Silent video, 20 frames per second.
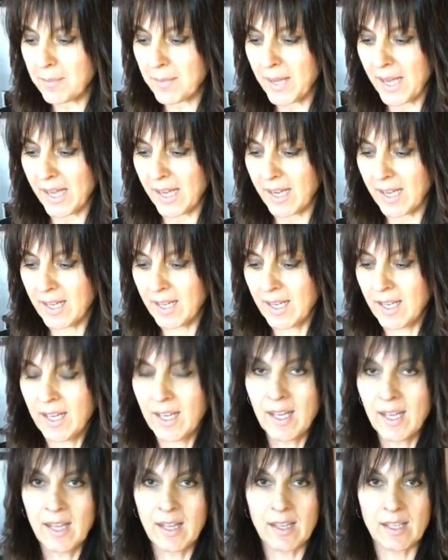make
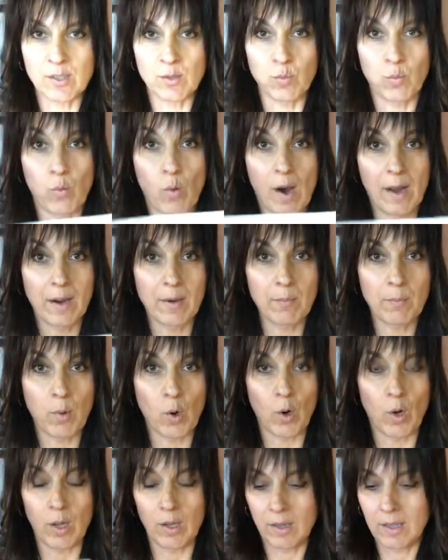this 1
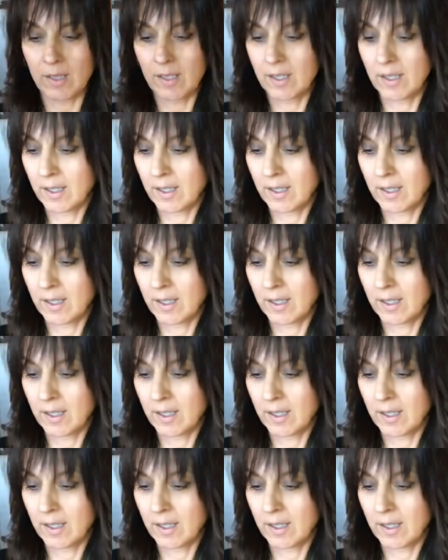bowl